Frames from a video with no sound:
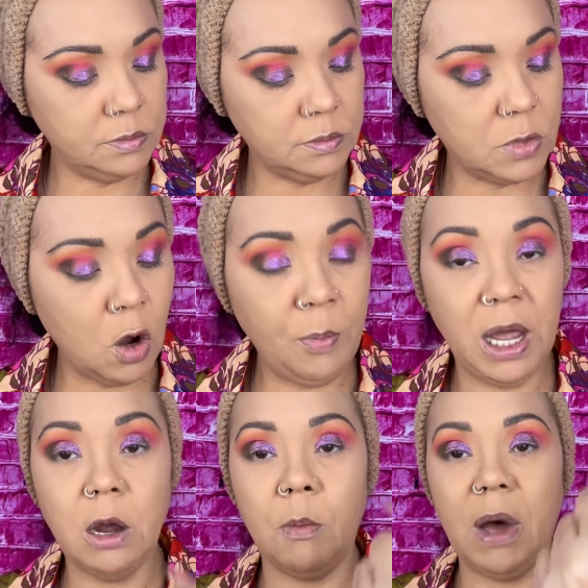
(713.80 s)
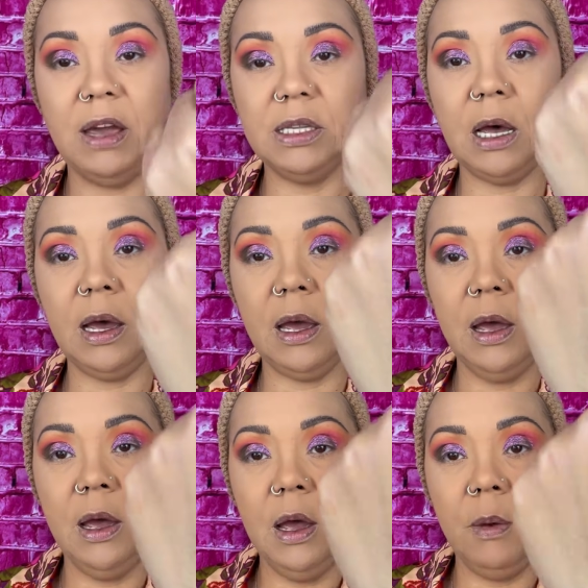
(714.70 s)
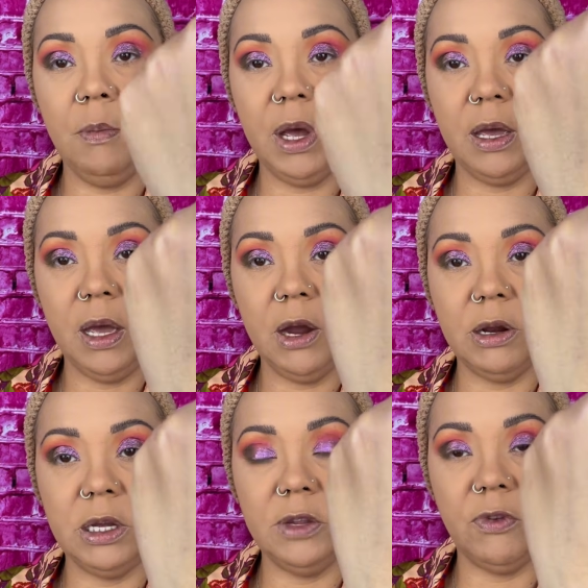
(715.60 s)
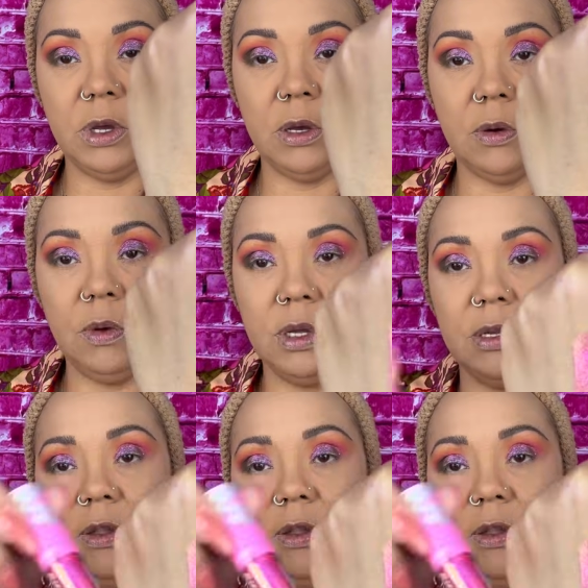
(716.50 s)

no pink on my side, but here it is for you. So